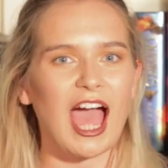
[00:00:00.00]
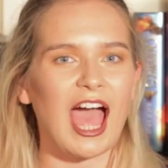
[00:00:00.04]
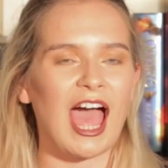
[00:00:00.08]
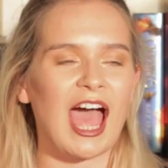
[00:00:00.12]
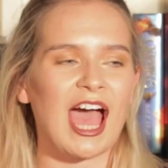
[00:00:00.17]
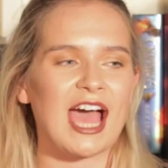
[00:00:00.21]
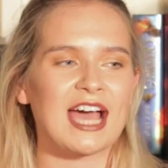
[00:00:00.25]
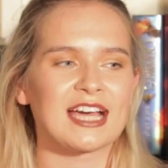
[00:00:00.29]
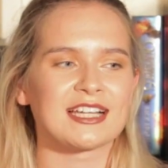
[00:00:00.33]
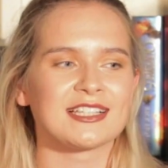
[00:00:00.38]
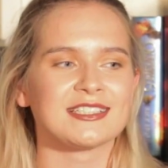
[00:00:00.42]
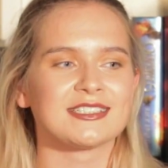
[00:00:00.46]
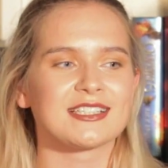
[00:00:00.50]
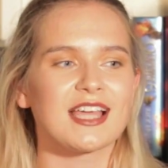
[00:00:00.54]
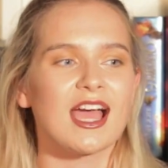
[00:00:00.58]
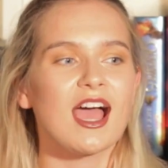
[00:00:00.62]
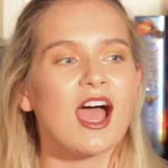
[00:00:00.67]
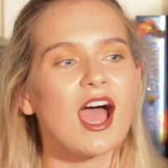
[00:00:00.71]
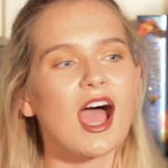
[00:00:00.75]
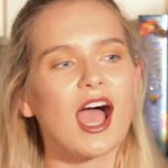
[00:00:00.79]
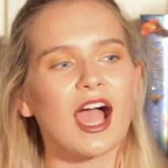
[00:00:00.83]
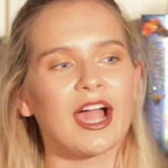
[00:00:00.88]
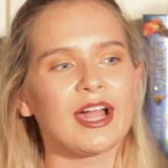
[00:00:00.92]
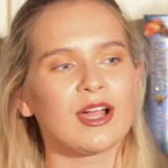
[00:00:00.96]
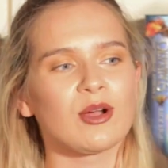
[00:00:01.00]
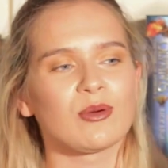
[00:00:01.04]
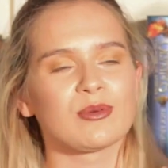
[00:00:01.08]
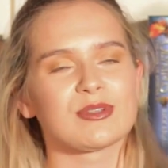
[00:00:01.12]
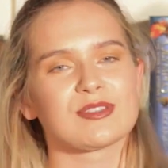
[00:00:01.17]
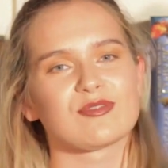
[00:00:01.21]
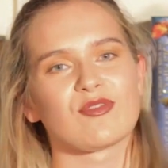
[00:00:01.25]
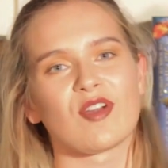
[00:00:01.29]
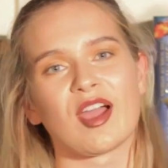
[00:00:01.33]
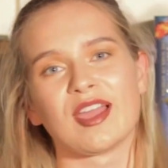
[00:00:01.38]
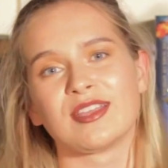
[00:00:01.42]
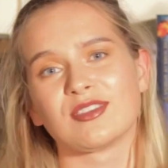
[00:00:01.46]
and I
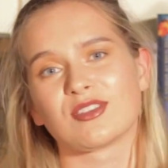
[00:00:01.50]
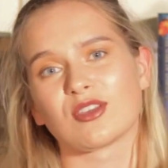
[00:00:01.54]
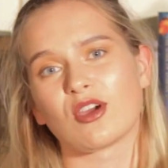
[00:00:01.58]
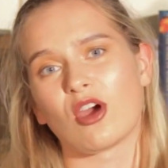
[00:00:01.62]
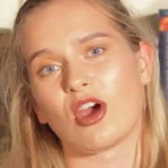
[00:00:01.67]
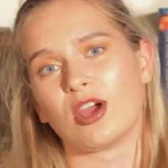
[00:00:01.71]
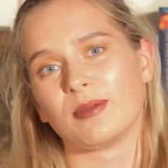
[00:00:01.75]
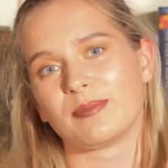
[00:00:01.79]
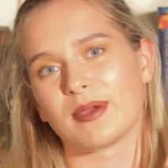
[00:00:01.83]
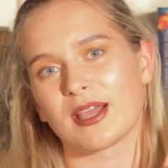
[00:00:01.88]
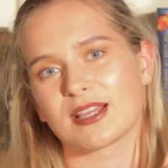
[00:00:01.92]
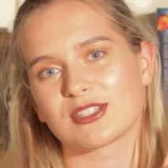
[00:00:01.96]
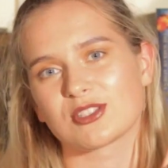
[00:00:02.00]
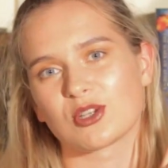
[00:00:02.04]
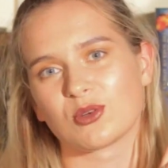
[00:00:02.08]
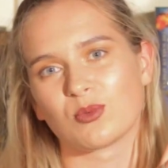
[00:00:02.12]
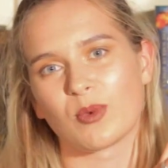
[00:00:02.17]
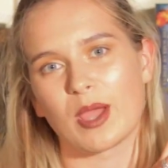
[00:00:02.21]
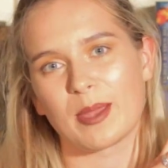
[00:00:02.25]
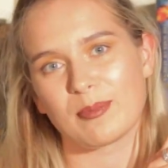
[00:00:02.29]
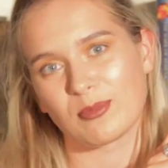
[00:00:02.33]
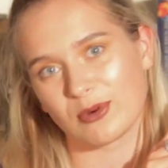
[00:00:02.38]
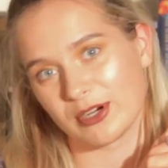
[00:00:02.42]
always find the hardbacks are way